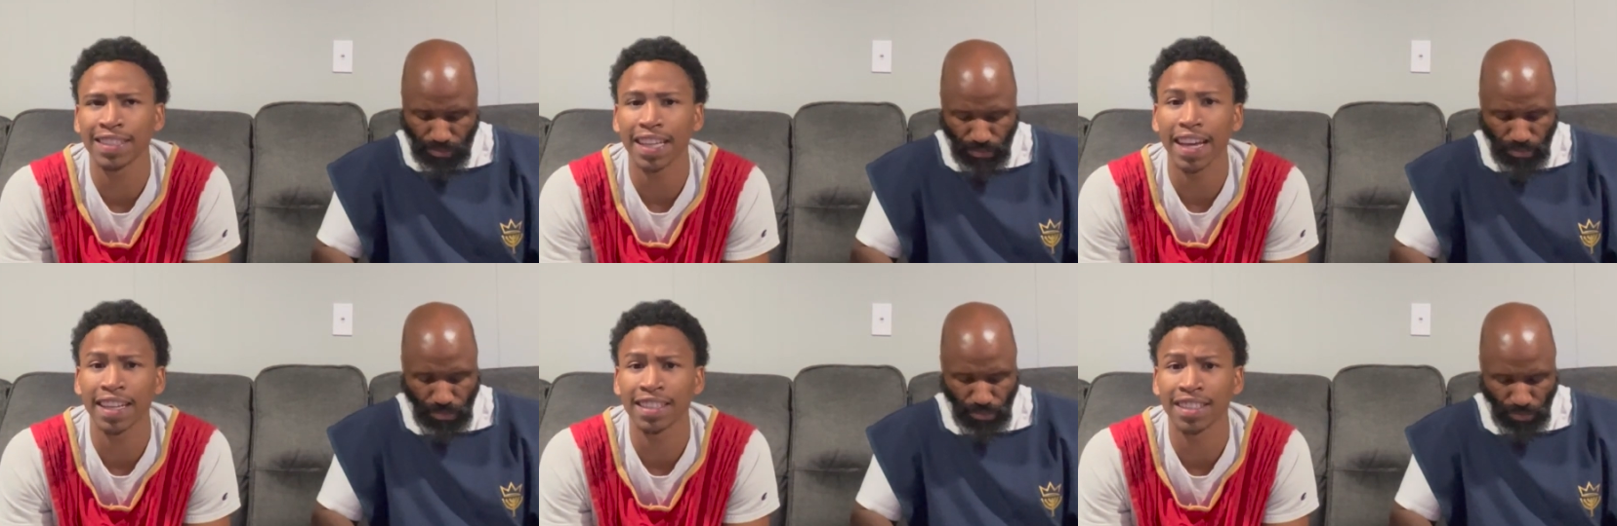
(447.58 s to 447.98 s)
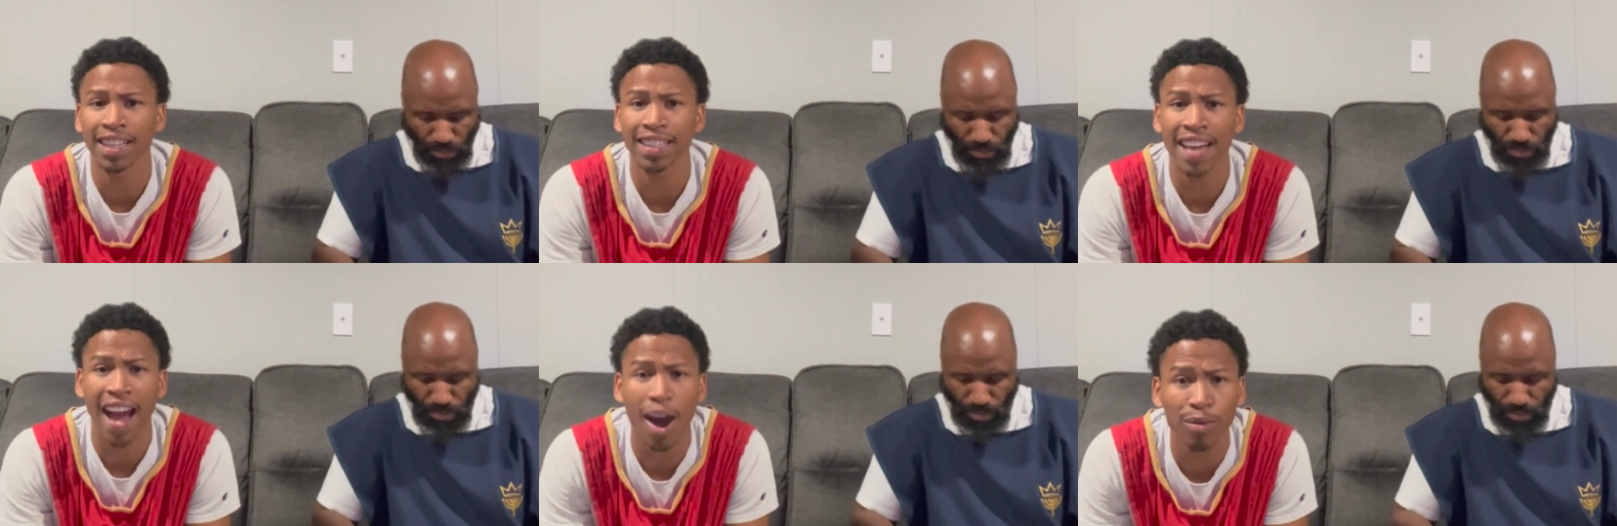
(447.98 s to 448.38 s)
Speaker 1: he did
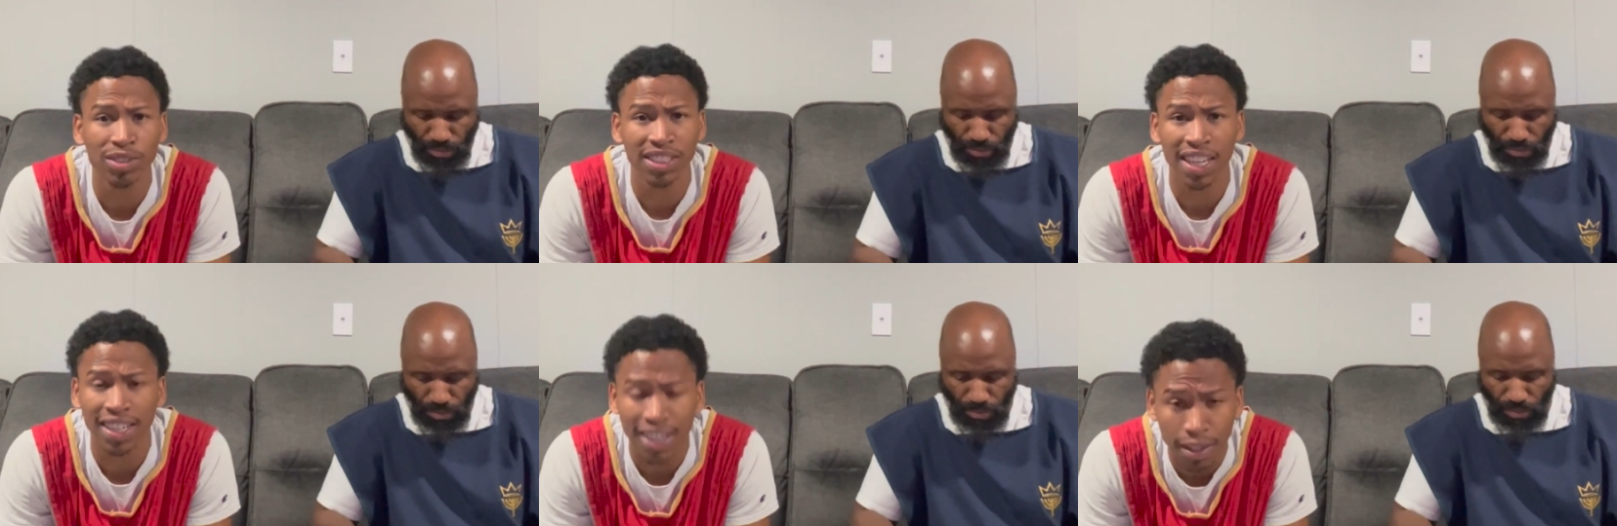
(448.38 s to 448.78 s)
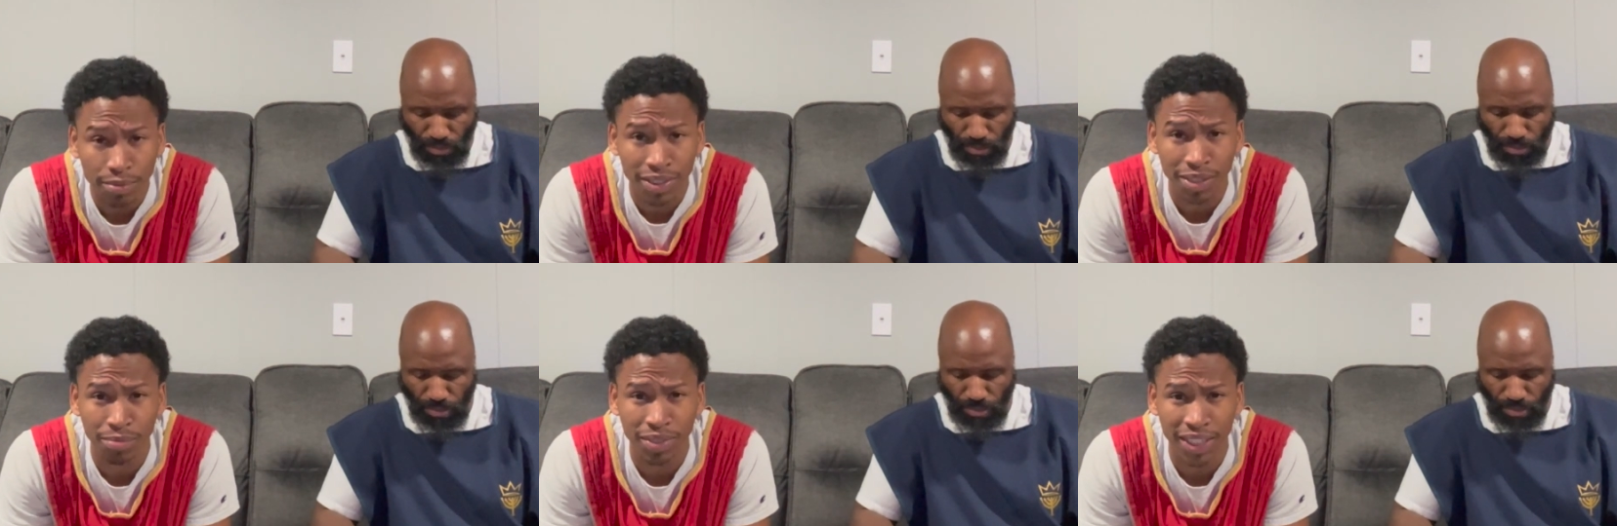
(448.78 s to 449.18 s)
Yahweh Shai come to
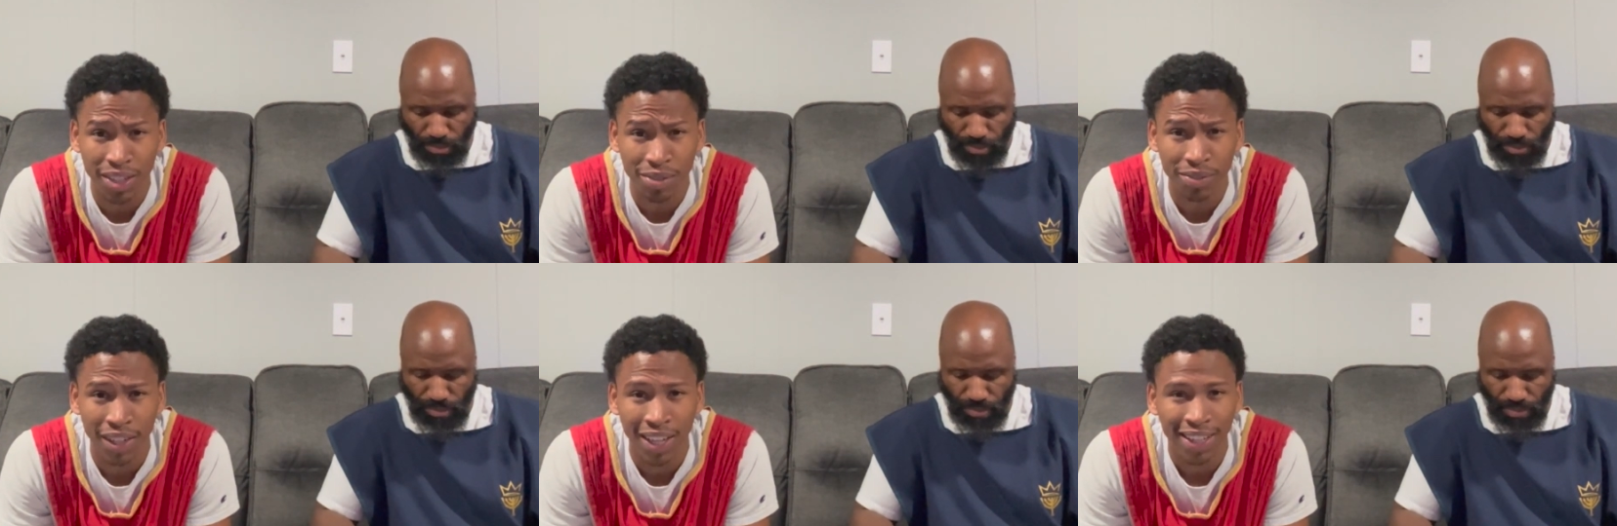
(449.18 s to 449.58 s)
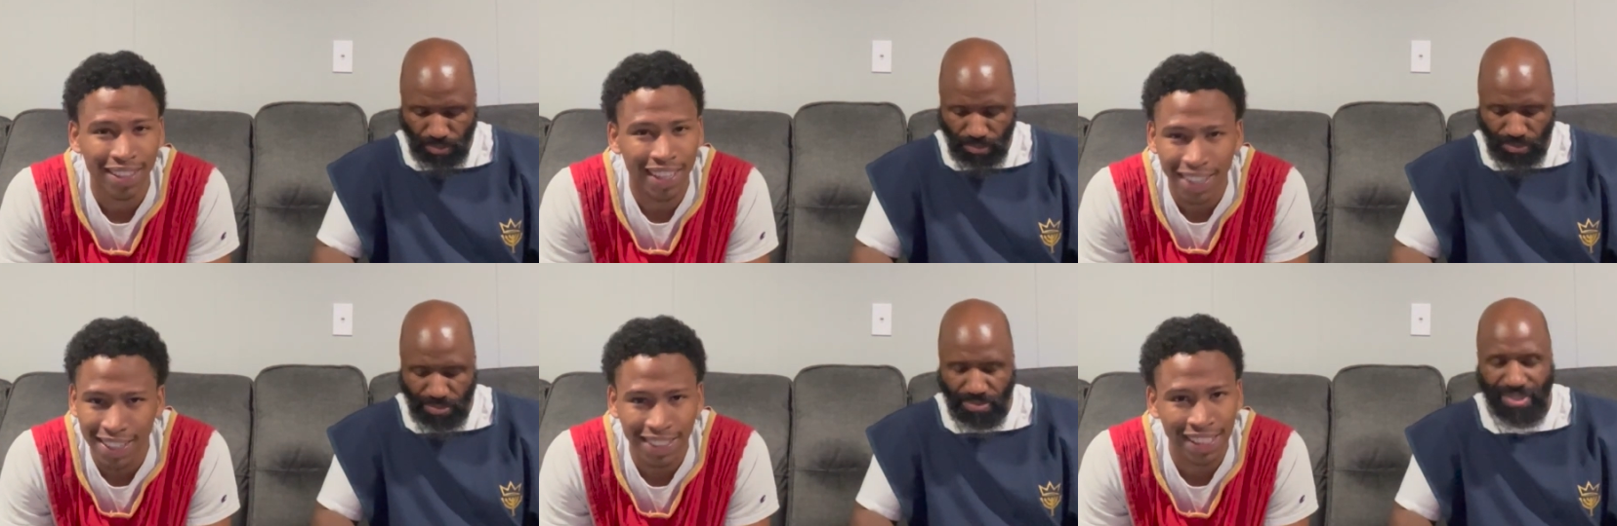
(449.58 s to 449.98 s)
himself? That
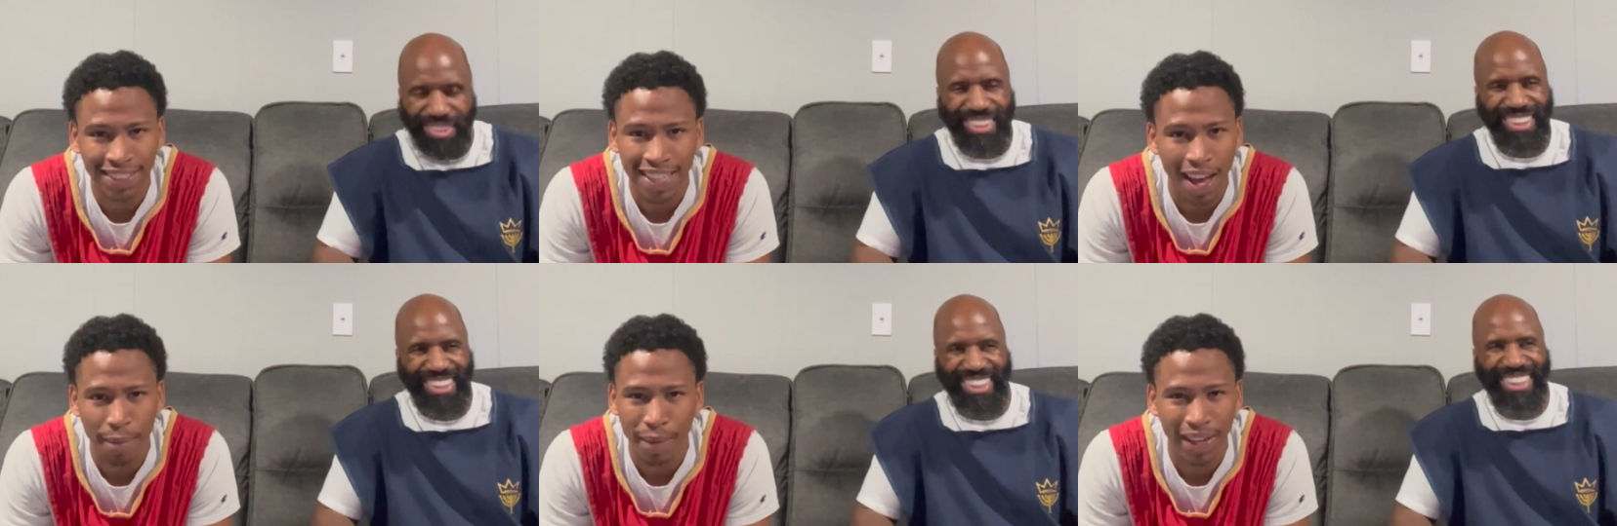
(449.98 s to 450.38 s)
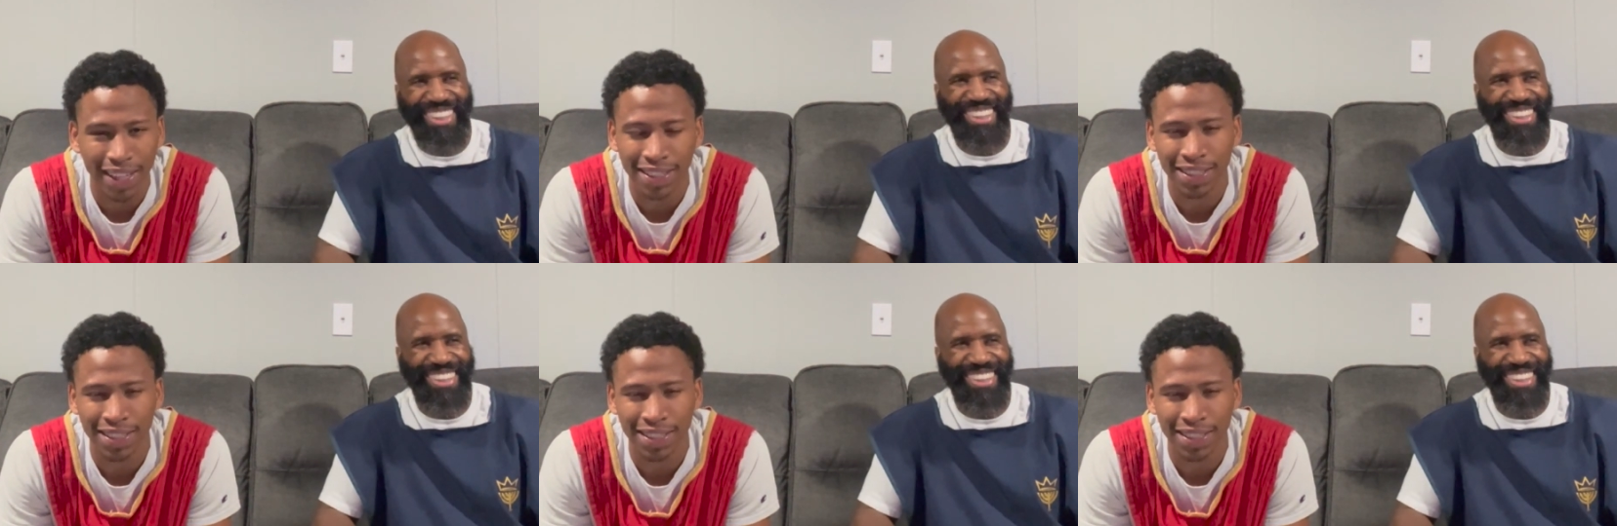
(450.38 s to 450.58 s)
is, it's not making